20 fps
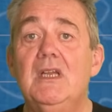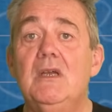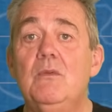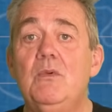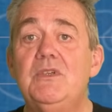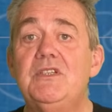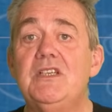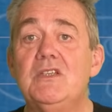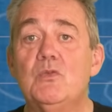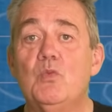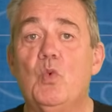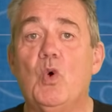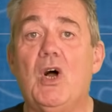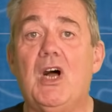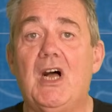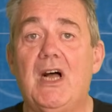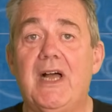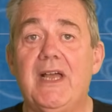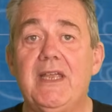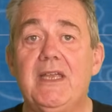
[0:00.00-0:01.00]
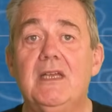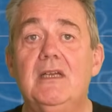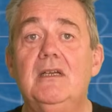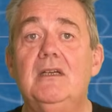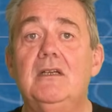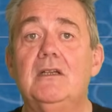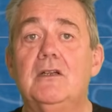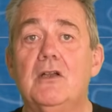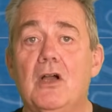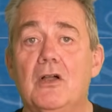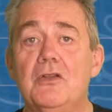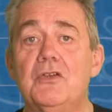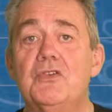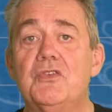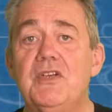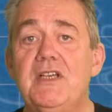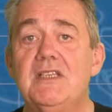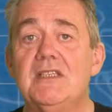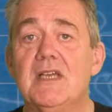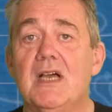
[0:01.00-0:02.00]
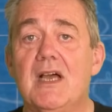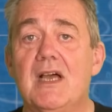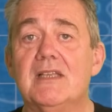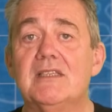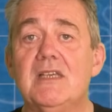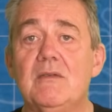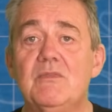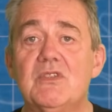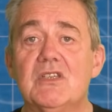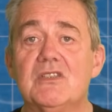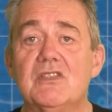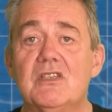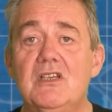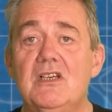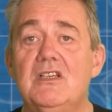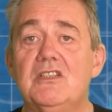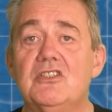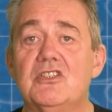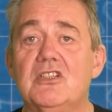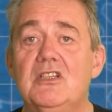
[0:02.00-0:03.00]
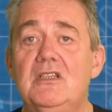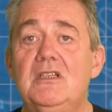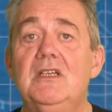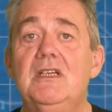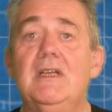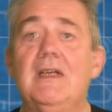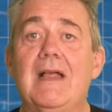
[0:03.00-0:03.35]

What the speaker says: Which is why, contrary to Artem's assertion